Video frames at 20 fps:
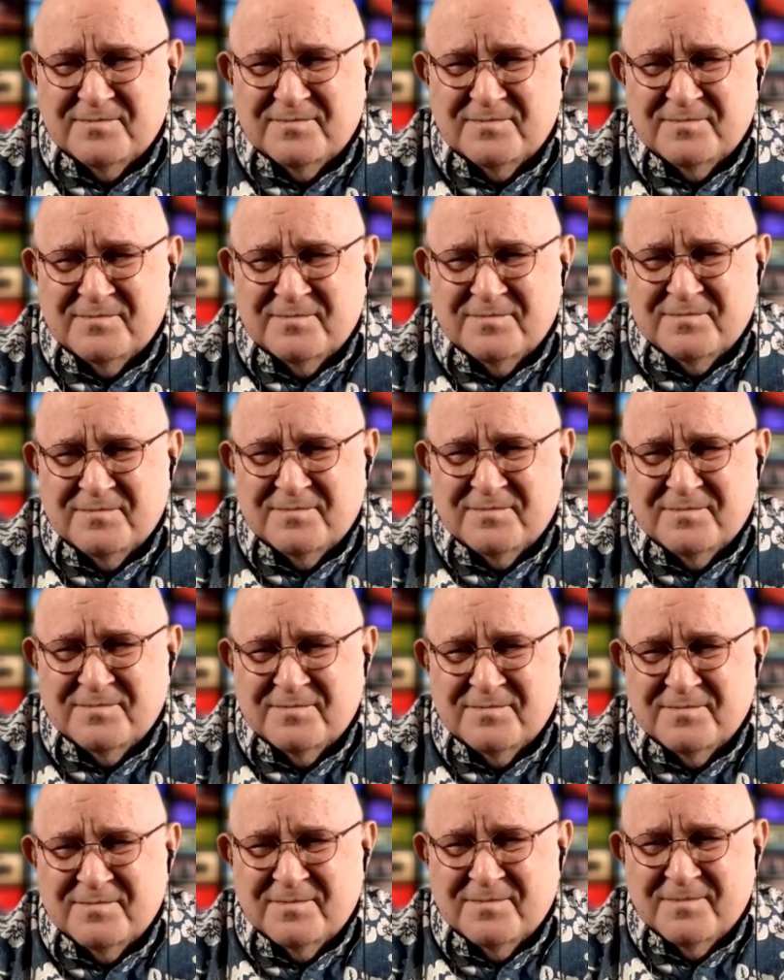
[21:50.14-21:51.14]

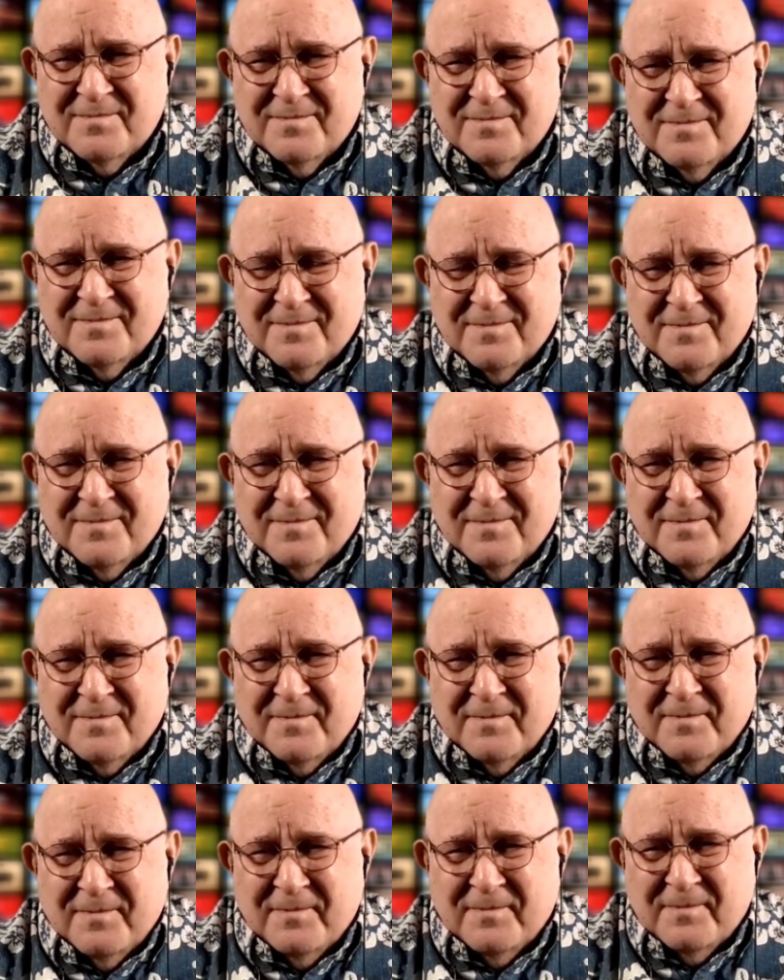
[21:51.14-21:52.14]

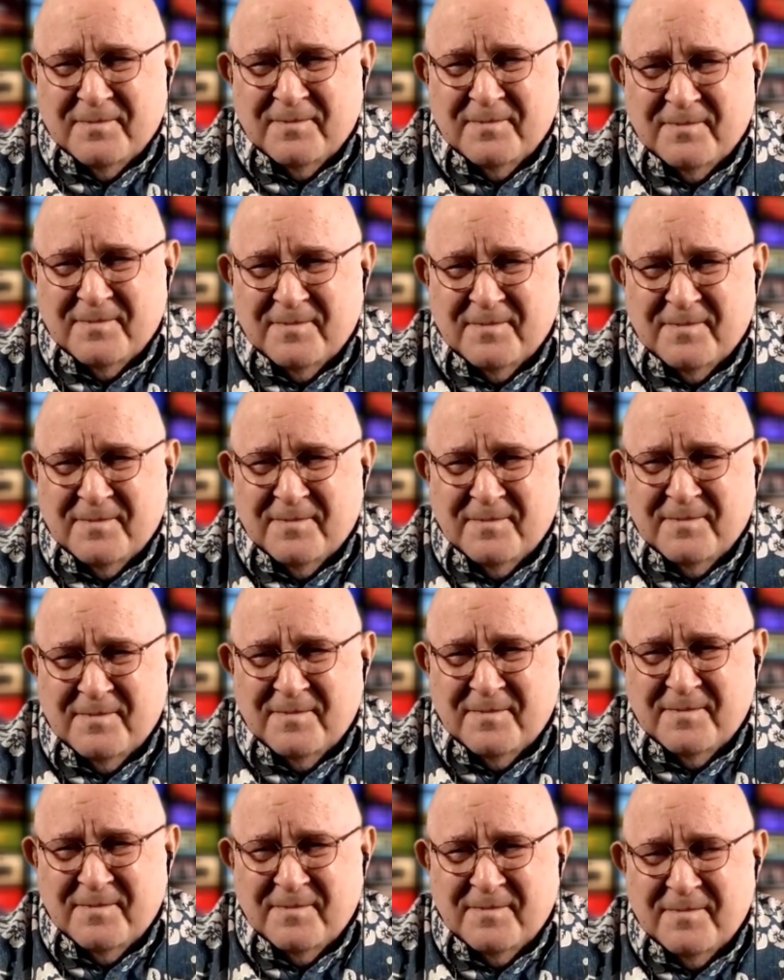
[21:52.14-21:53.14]

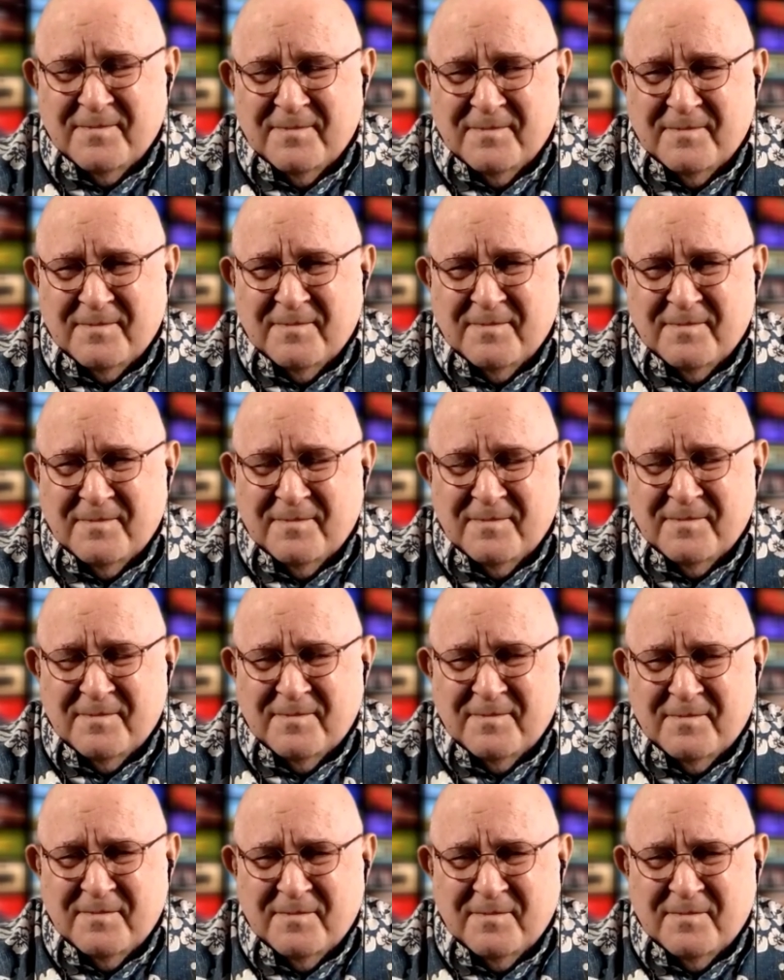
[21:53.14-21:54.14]

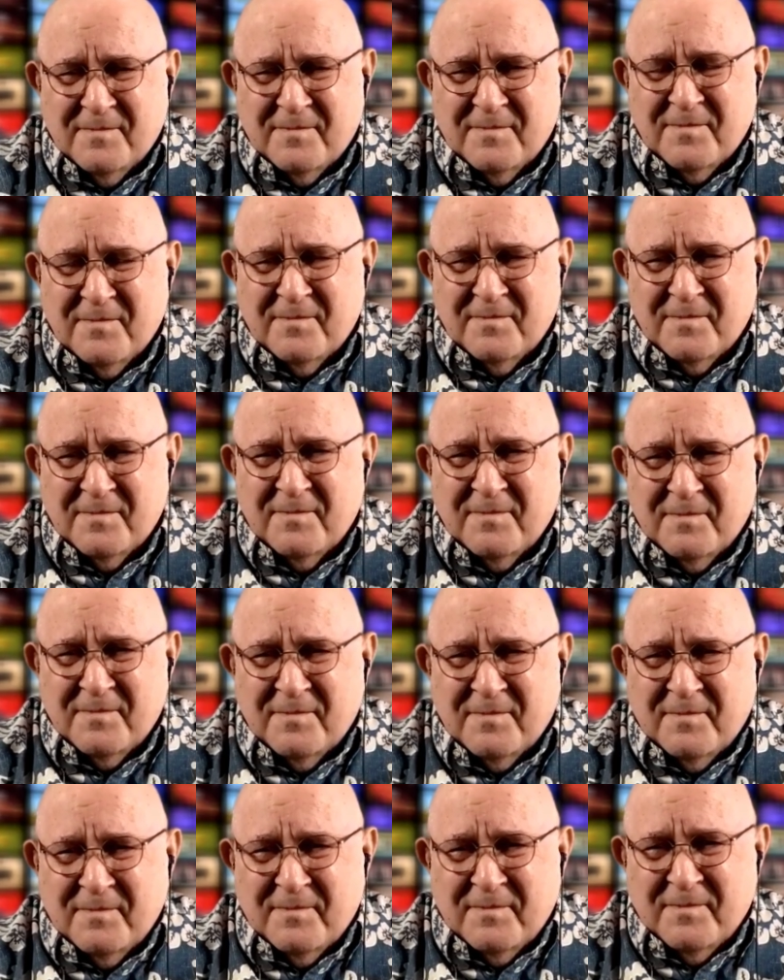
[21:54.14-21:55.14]

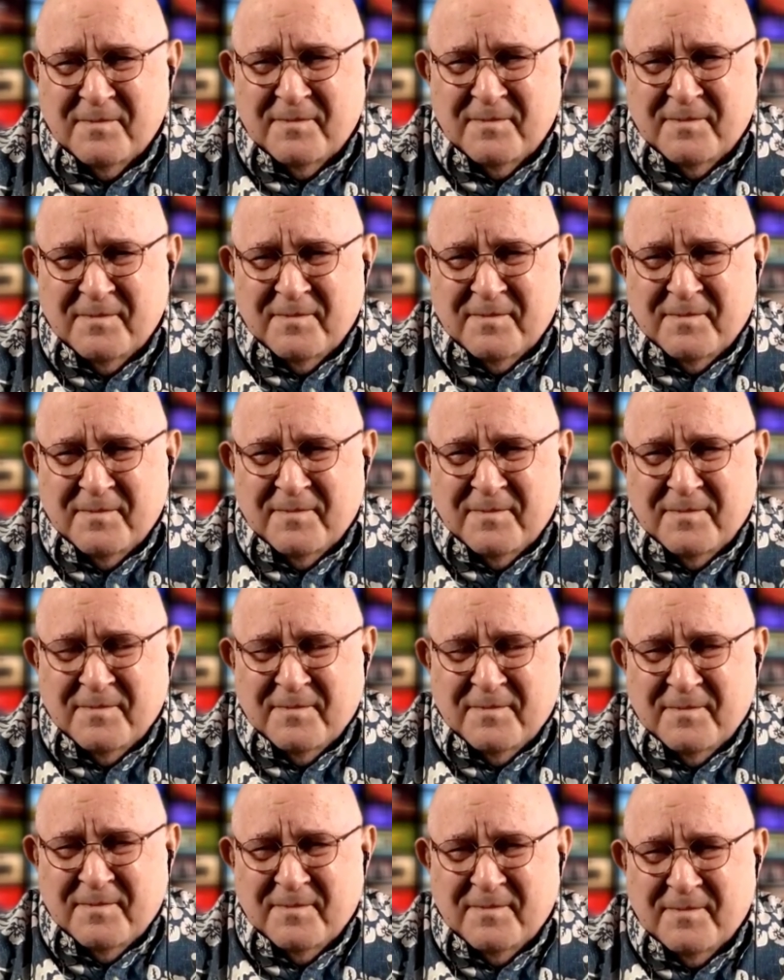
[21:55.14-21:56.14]

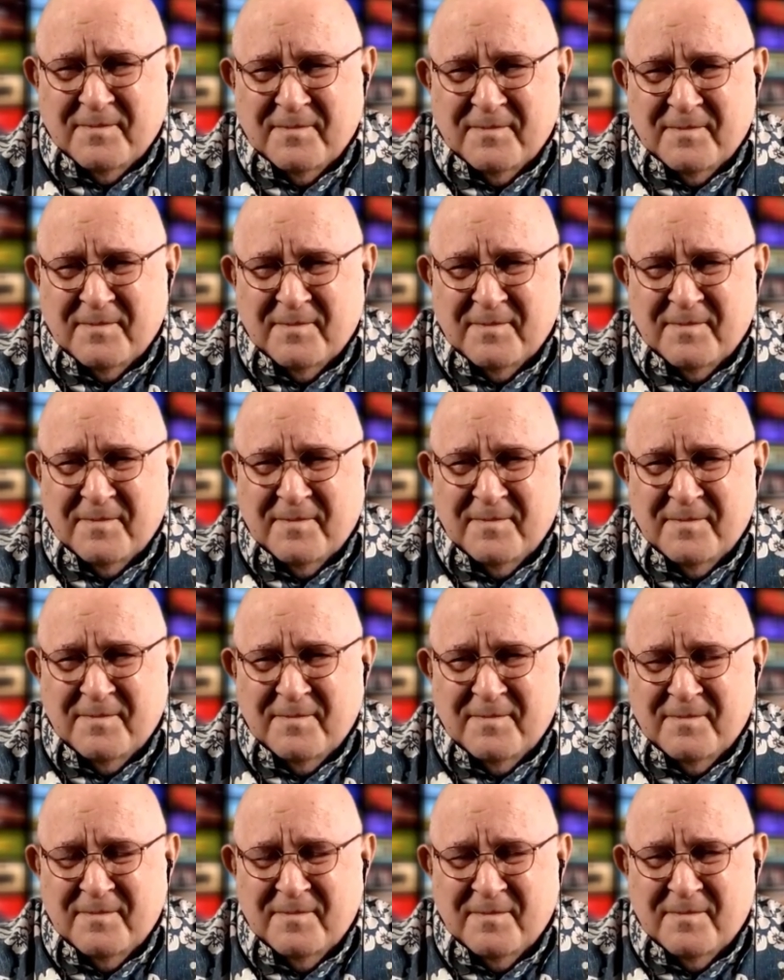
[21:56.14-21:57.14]
The person shown says nothing.